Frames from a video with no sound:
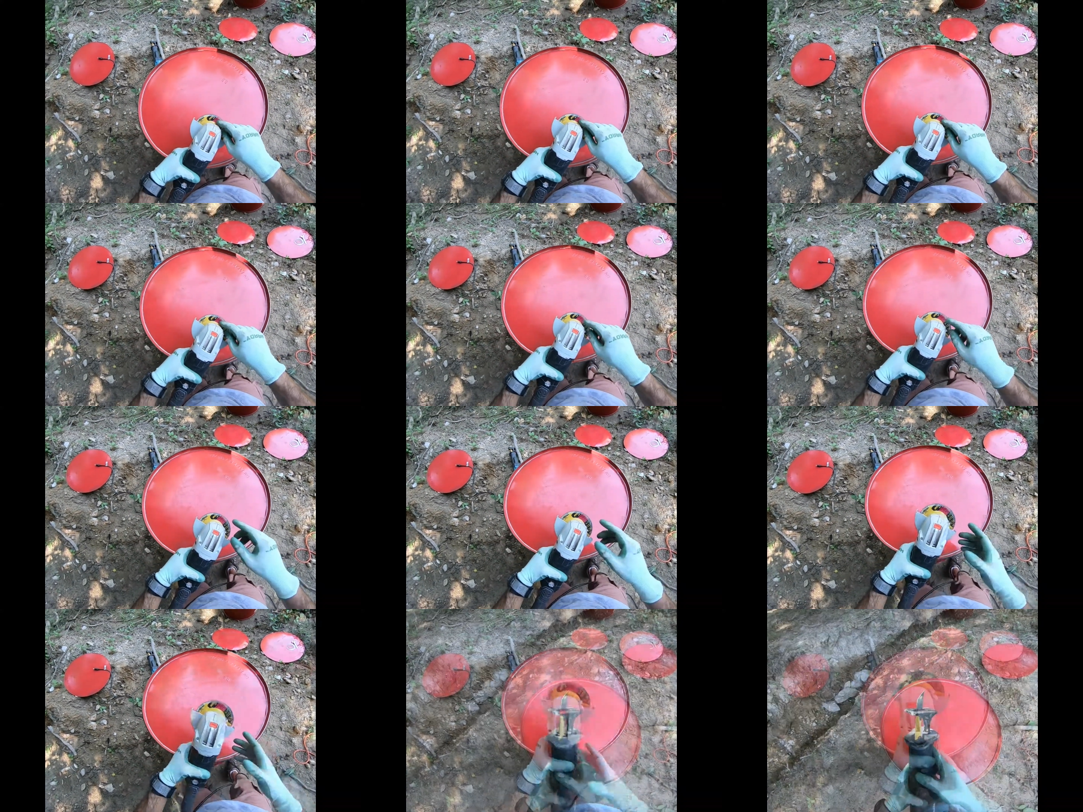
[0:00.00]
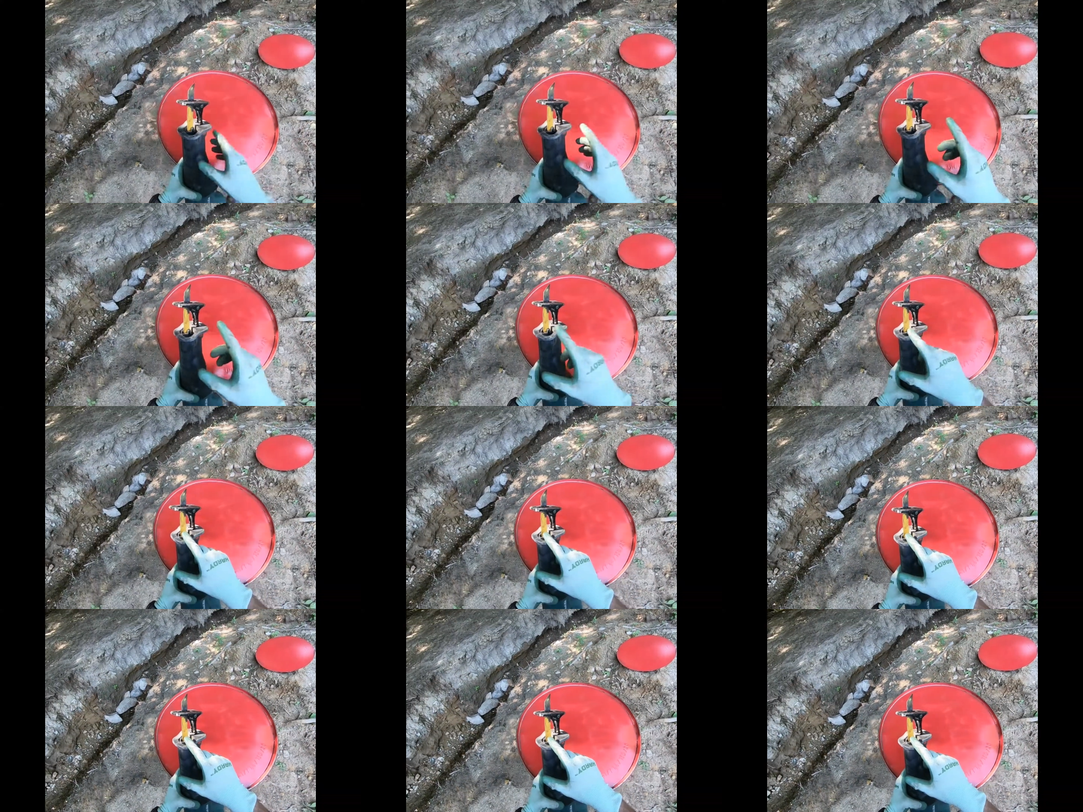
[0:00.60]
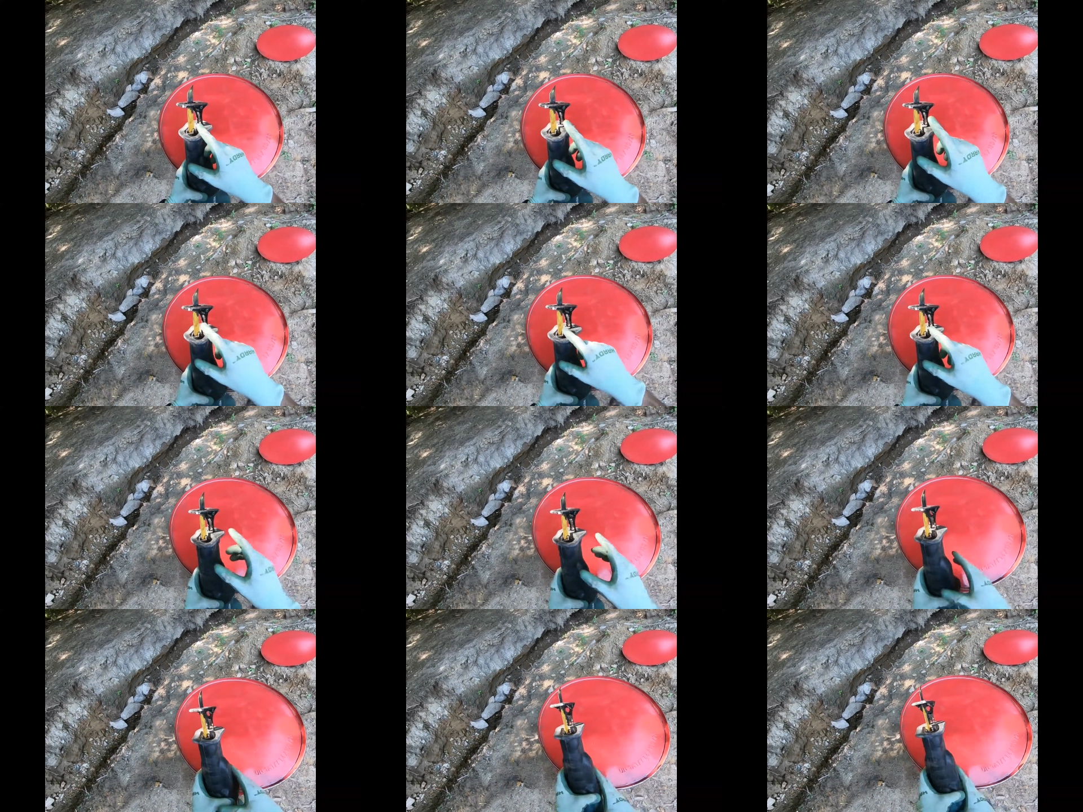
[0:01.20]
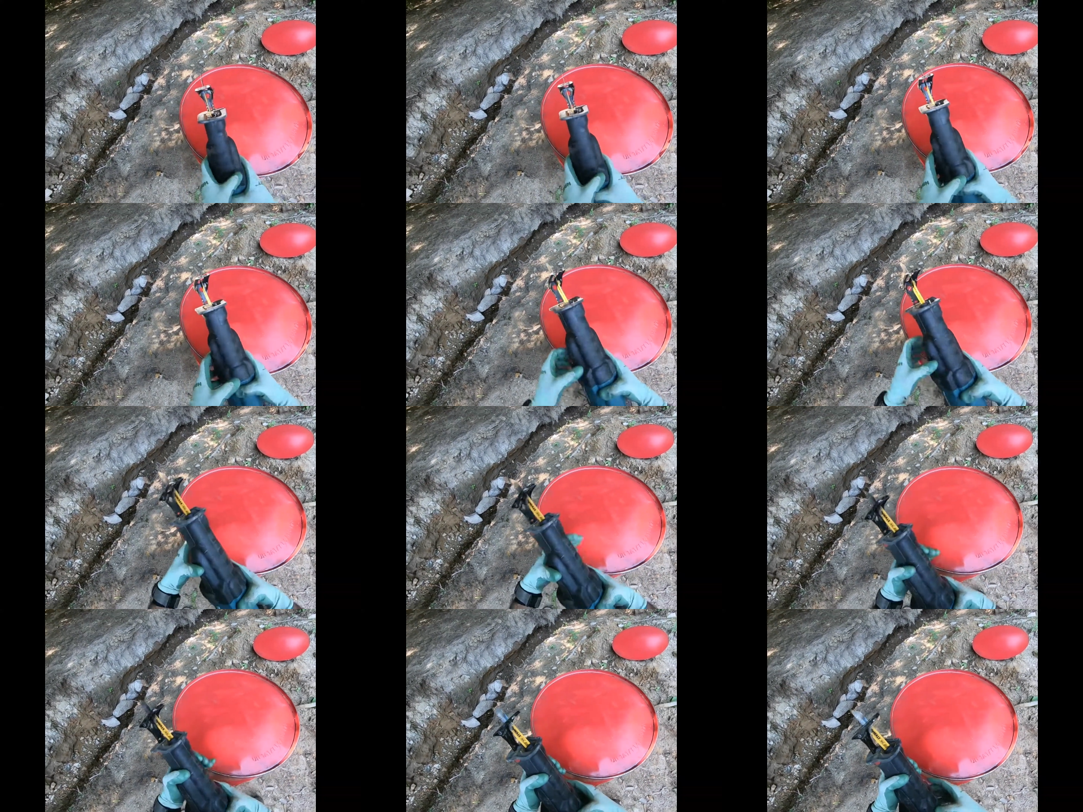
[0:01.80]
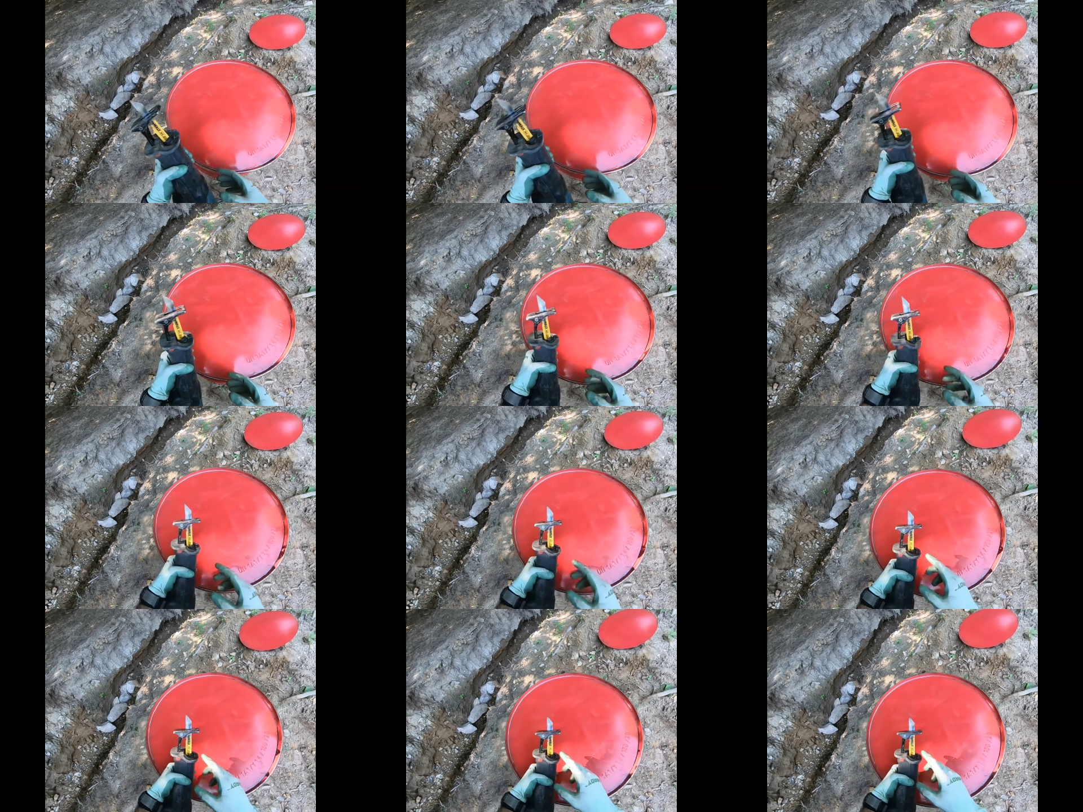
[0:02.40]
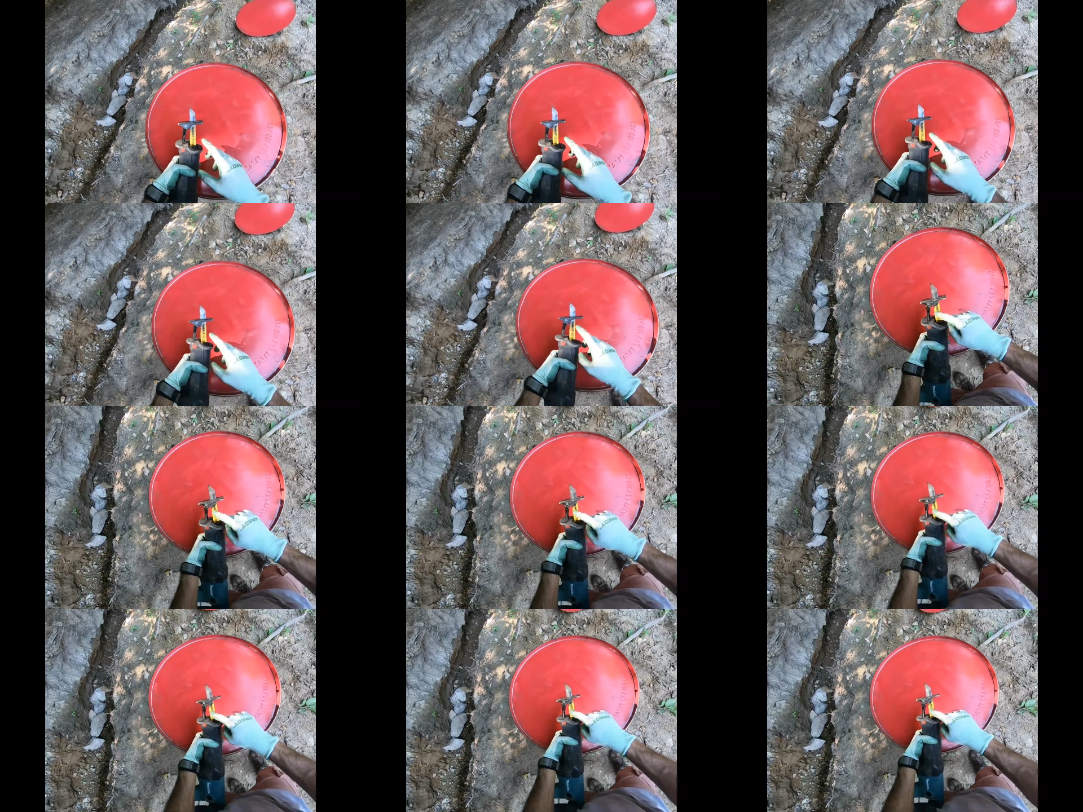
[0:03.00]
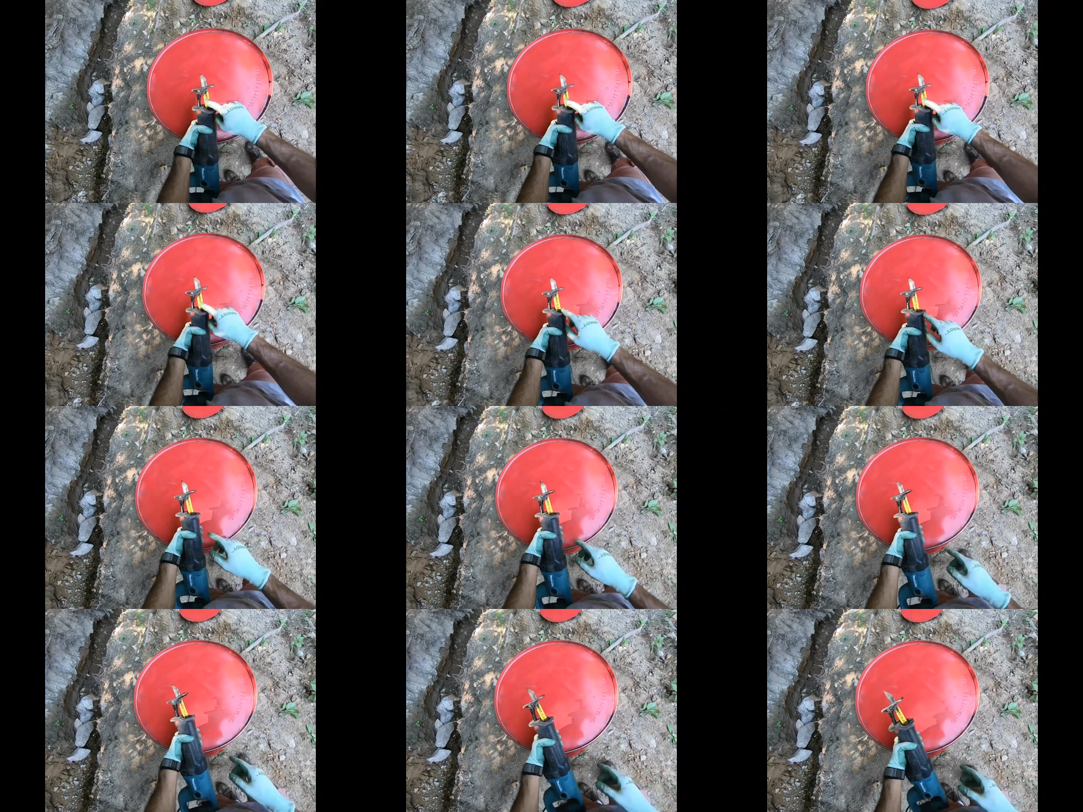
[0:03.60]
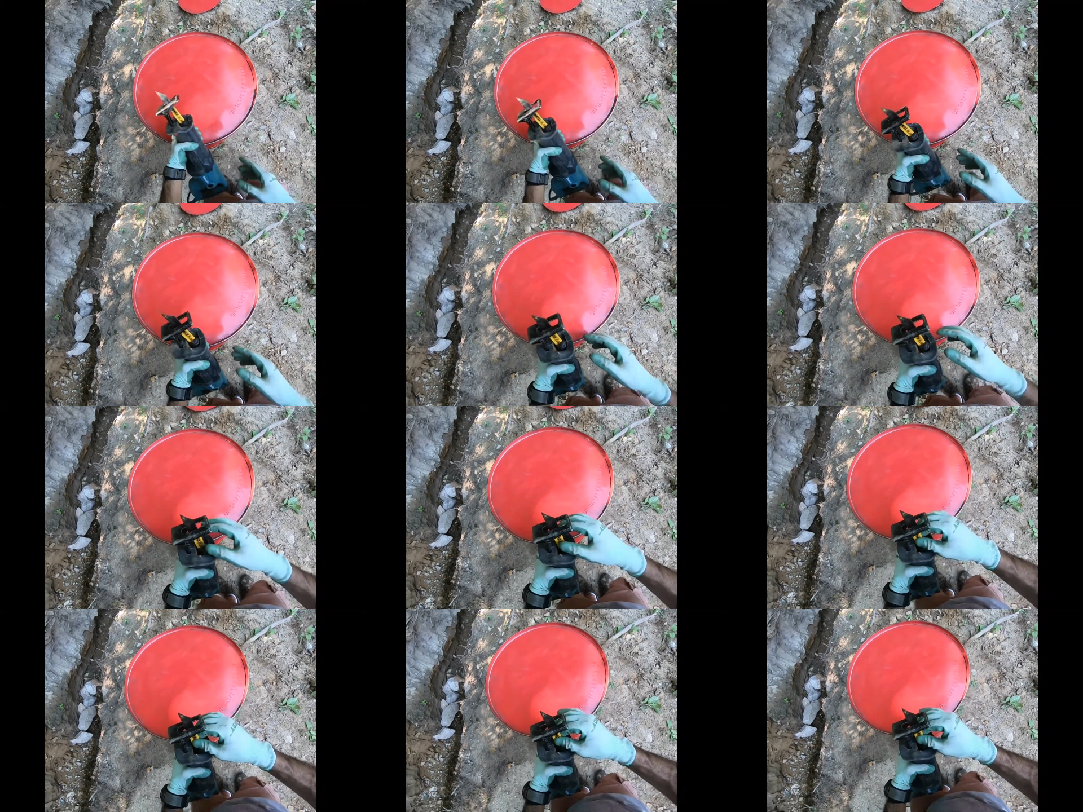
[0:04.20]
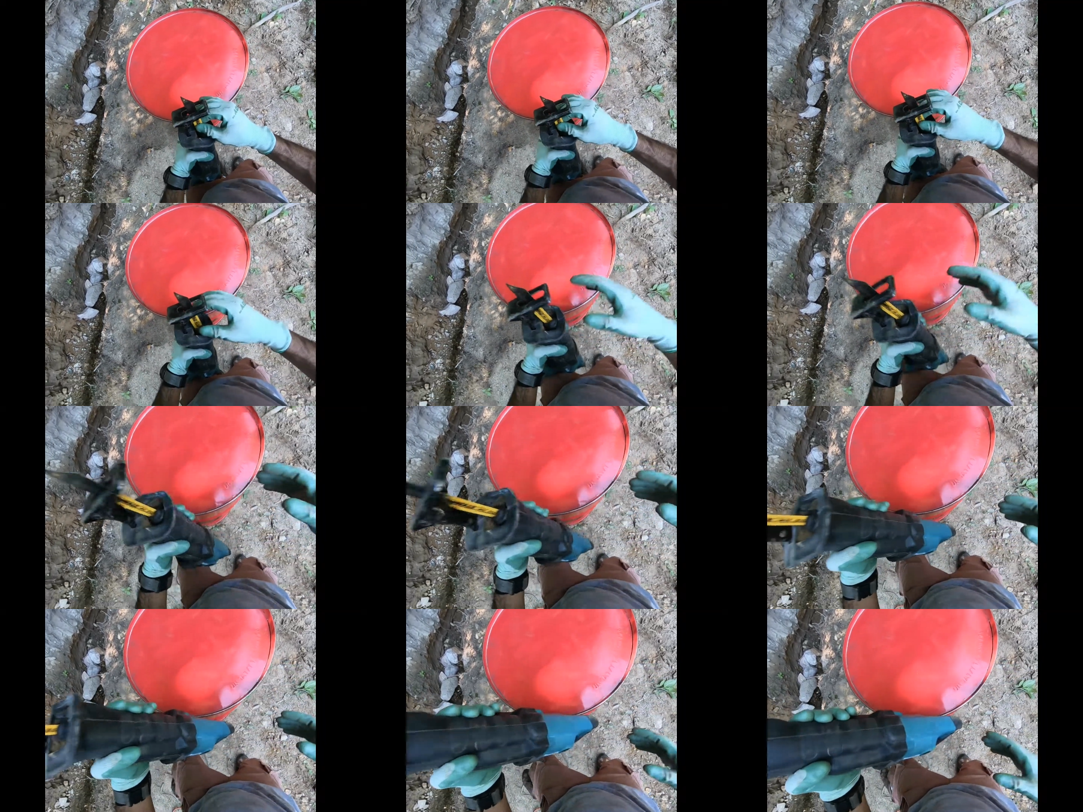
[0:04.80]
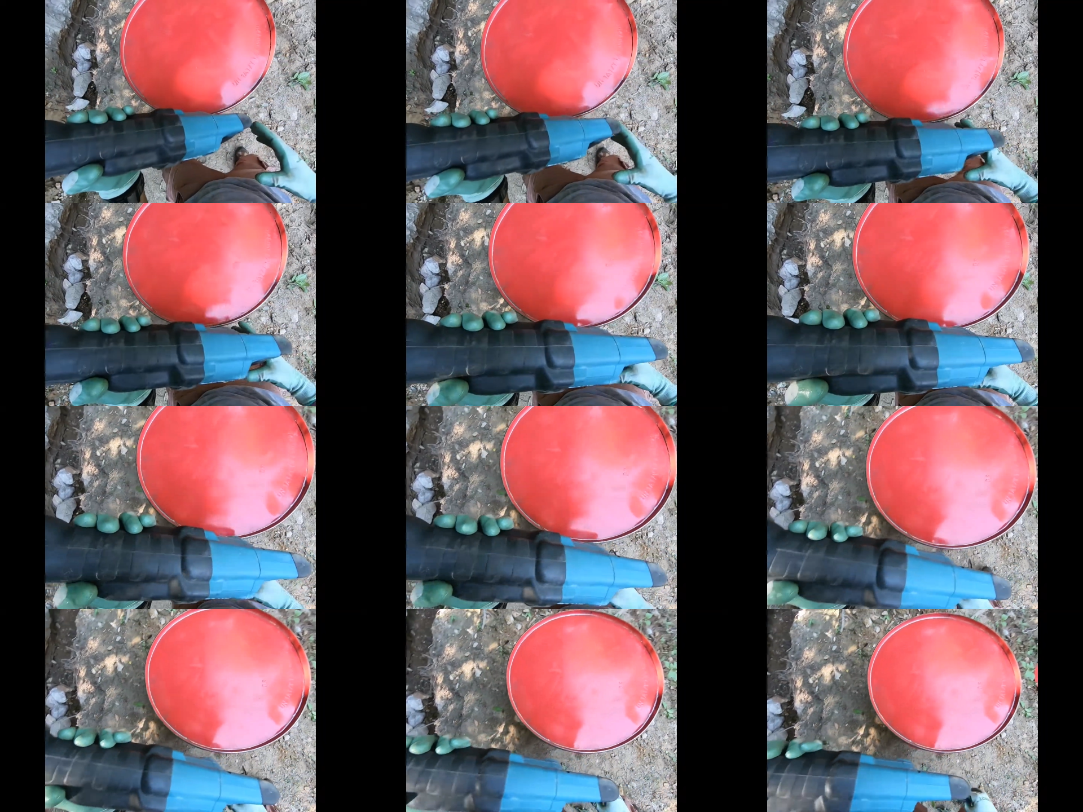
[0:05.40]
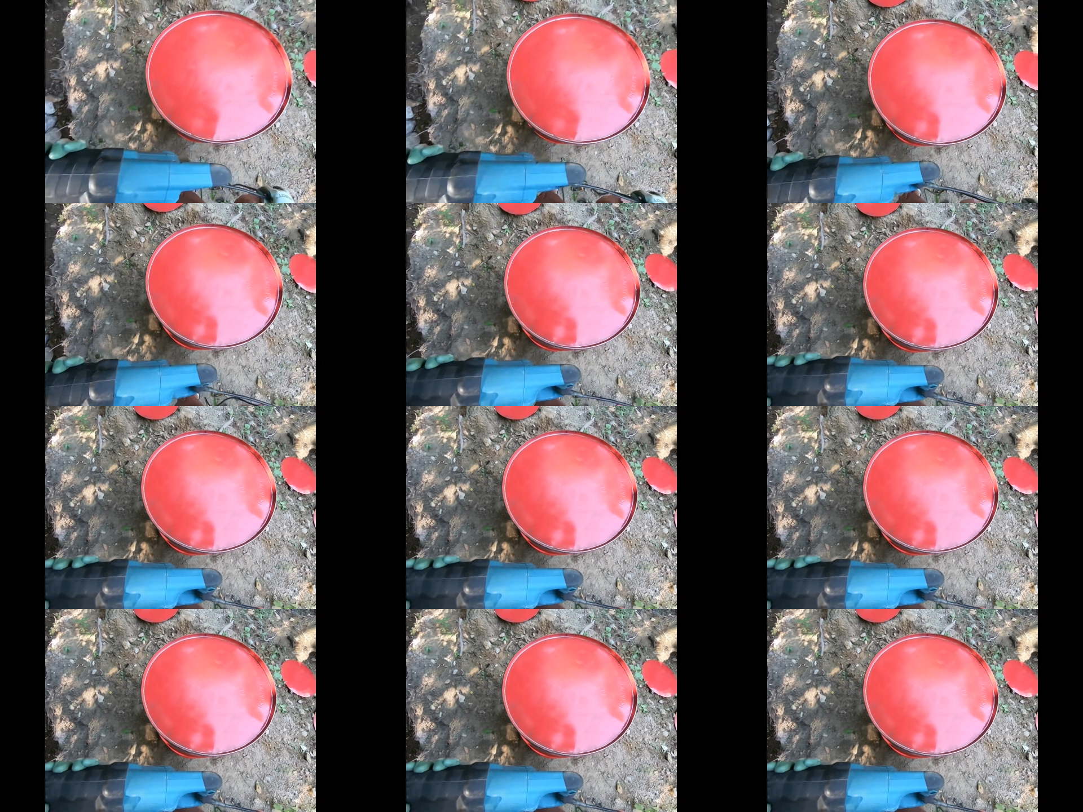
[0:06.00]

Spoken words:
No face is visible, so there are no lips to read.